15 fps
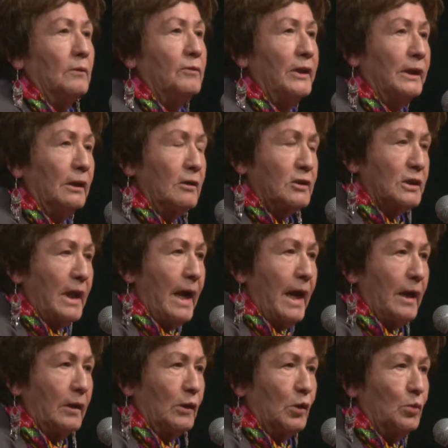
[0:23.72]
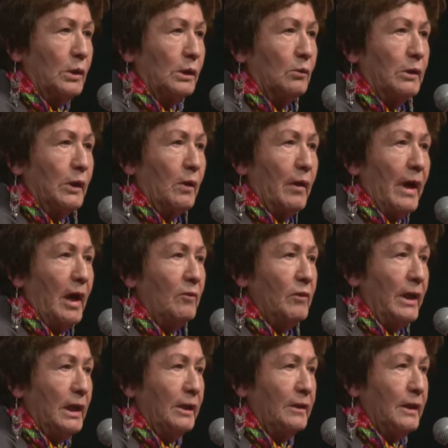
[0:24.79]
feel sad when we don't
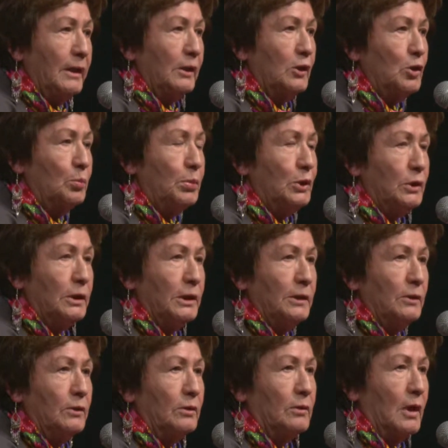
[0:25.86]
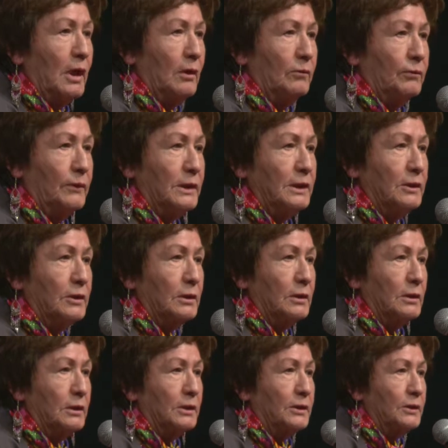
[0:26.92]
have anything to put into our
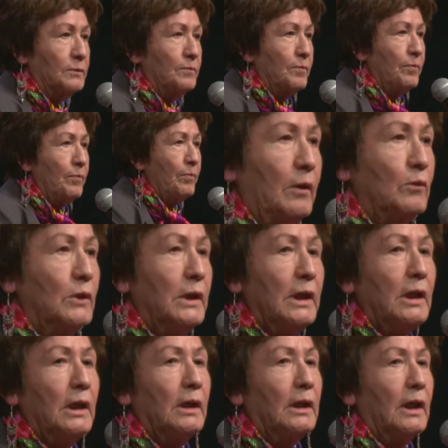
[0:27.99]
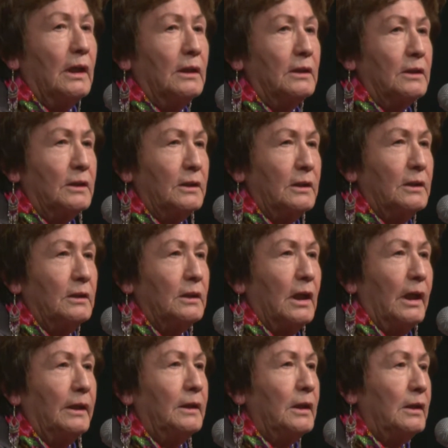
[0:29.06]
freezers. We need a seat
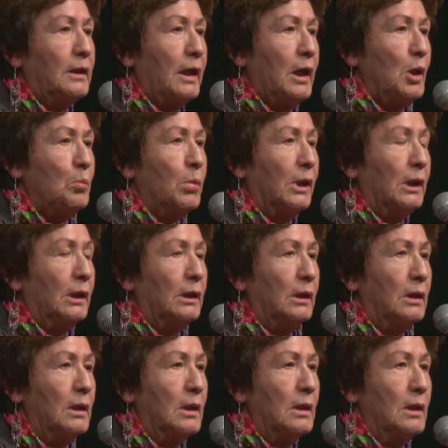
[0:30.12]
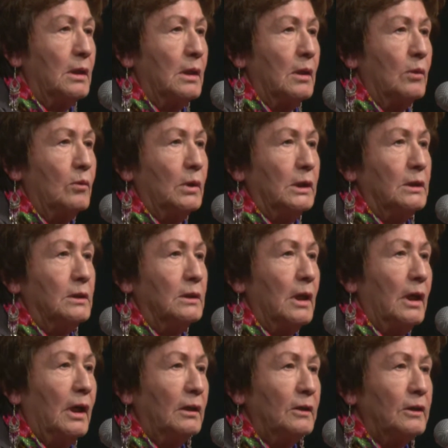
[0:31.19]
at the table when
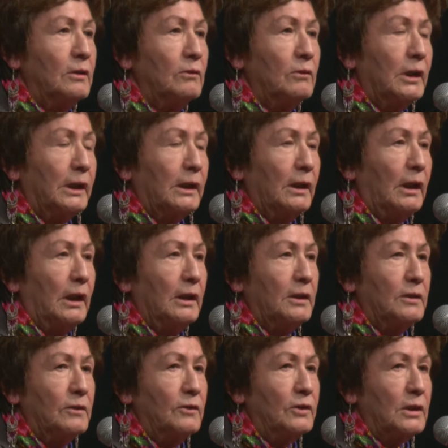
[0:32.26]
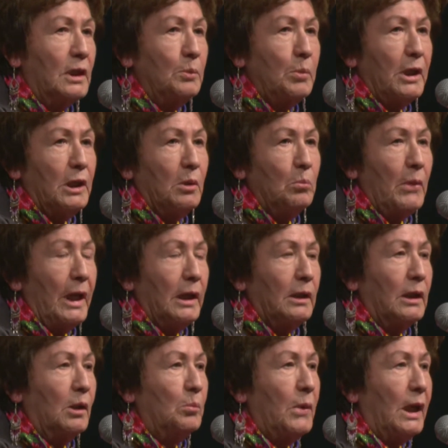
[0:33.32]
hunting regulations are being
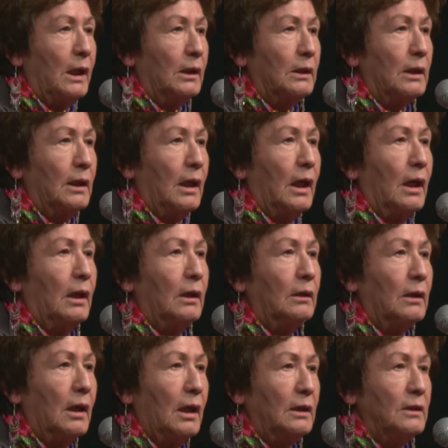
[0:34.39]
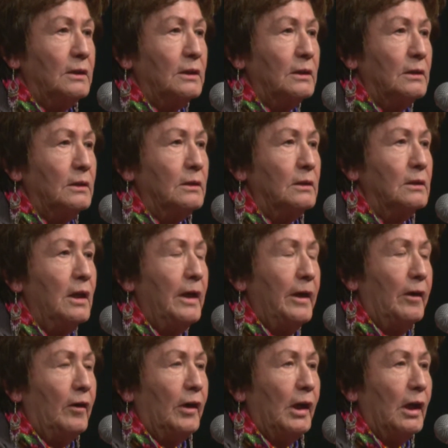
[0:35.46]
made about our hunting
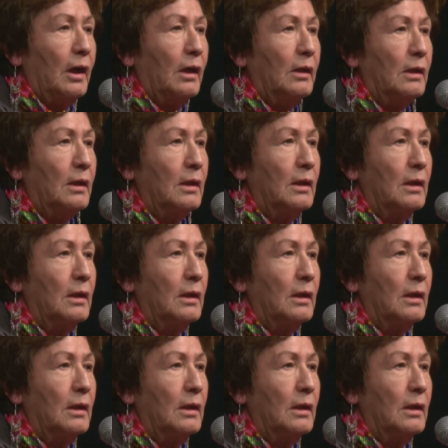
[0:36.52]
area.